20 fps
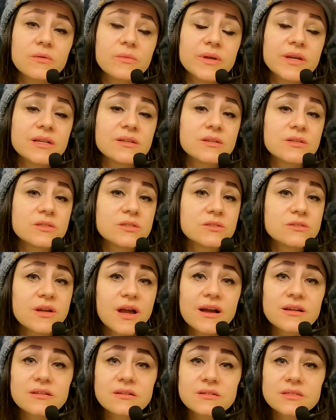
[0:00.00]
We can
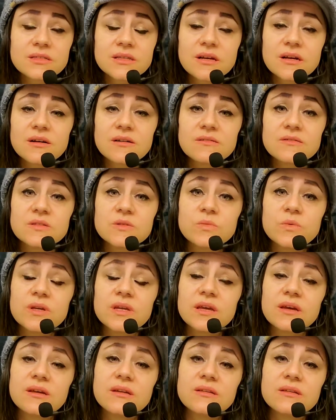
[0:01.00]
distract ourselves. We
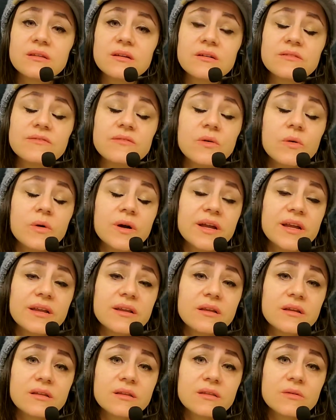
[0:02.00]
can
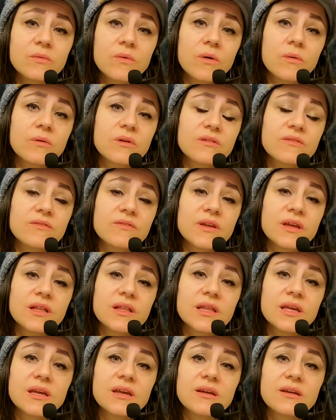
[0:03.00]
avoid what we're
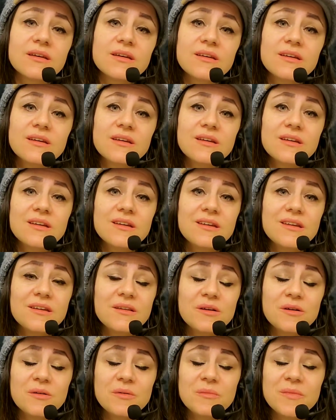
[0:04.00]
feeling. You
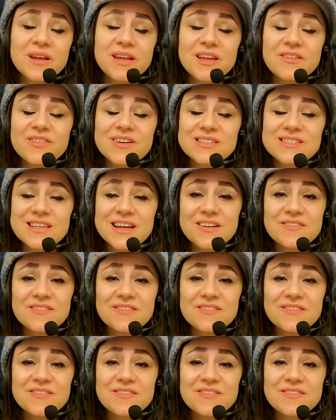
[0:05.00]
know, many of us